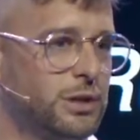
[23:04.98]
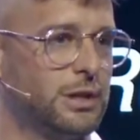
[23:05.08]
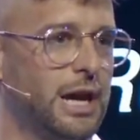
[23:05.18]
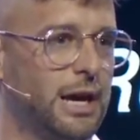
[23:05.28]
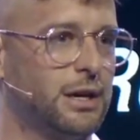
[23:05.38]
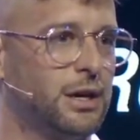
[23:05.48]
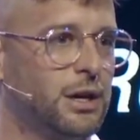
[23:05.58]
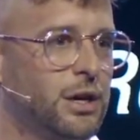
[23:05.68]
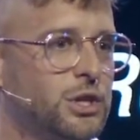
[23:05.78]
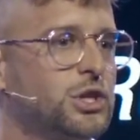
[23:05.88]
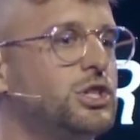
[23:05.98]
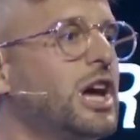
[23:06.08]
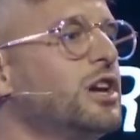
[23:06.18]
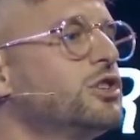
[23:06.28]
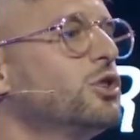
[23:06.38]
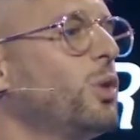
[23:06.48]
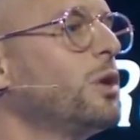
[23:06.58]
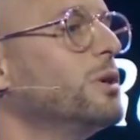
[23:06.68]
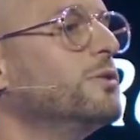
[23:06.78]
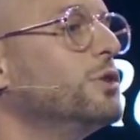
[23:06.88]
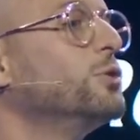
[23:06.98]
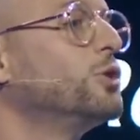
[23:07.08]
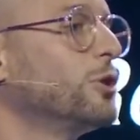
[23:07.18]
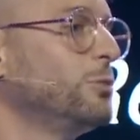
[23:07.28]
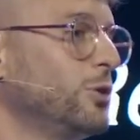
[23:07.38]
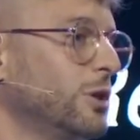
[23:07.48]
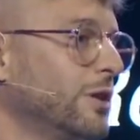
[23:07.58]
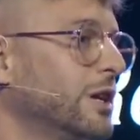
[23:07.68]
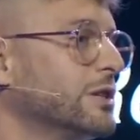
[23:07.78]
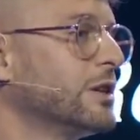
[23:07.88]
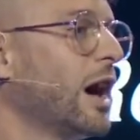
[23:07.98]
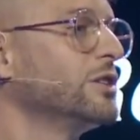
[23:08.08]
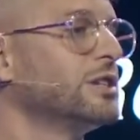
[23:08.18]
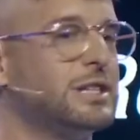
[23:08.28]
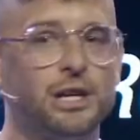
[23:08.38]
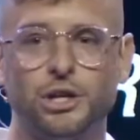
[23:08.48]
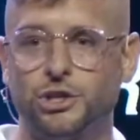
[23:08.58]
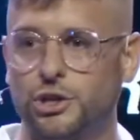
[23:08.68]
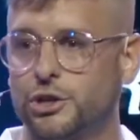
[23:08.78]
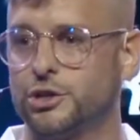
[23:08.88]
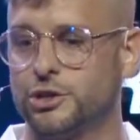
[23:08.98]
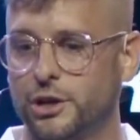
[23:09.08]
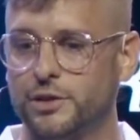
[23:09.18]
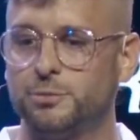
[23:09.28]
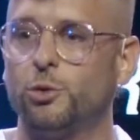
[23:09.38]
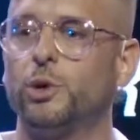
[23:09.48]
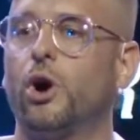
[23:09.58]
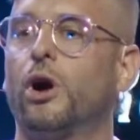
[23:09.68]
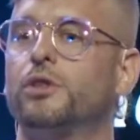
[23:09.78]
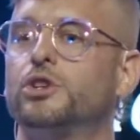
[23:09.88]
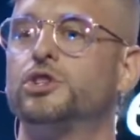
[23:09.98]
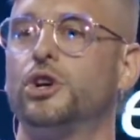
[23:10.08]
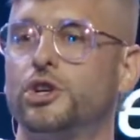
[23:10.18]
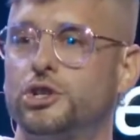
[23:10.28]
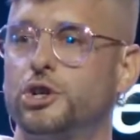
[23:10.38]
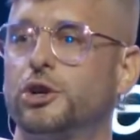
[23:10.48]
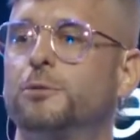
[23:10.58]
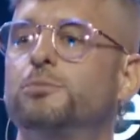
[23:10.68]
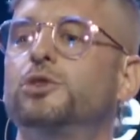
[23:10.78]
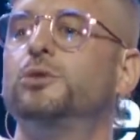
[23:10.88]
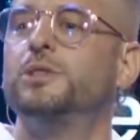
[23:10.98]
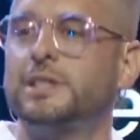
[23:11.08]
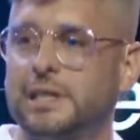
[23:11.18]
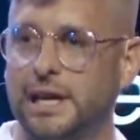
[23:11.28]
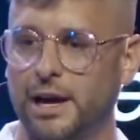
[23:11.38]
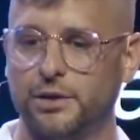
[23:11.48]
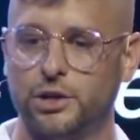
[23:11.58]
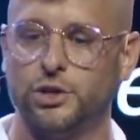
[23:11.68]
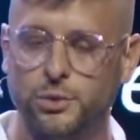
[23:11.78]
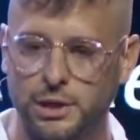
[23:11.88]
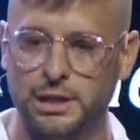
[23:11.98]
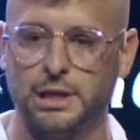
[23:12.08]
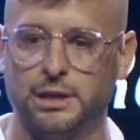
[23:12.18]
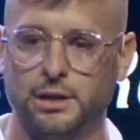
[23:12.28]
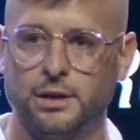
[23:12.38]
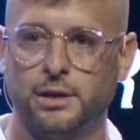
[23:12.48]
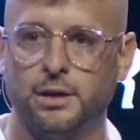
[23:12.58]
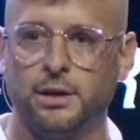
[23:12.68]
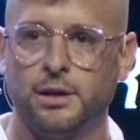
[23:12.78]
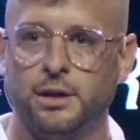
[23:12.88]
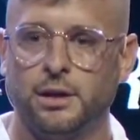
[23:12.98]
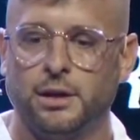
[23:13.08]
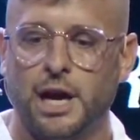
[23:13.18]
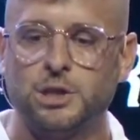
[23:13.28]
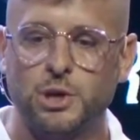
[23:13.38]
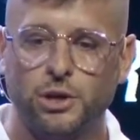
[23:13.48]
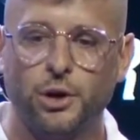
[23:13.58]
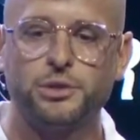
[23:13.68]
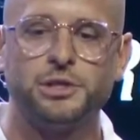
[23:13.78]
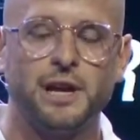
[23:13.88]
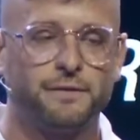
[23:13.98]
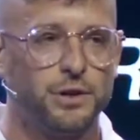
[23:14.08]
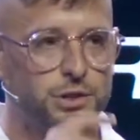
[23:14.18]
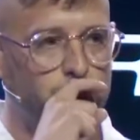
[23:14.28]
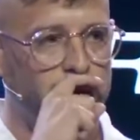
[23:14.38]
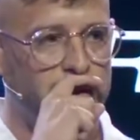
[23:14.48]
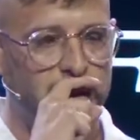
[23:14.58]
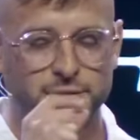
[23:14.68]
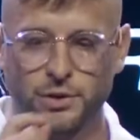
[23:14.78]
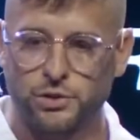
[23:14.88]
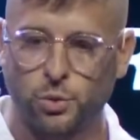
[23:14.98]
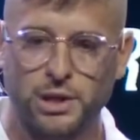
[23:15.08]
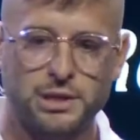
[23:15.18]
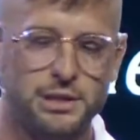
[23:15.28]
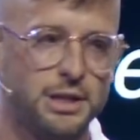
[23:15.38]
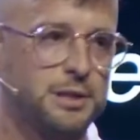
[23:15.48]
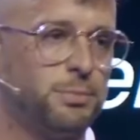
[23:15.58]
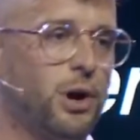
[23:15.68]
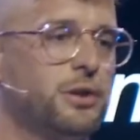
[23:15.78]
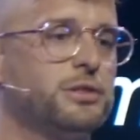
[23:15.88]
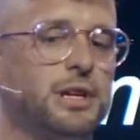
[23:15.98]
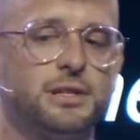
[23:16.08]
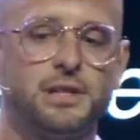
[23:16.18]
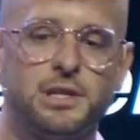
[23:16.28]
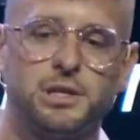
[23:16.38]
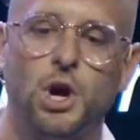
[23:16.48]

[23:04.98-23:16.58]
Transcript: today, should change the way we view communion, that it's not just in a church service, but we are the church to commune together, unity. As we close today, 1 Corinthians verse 26, Paul says this,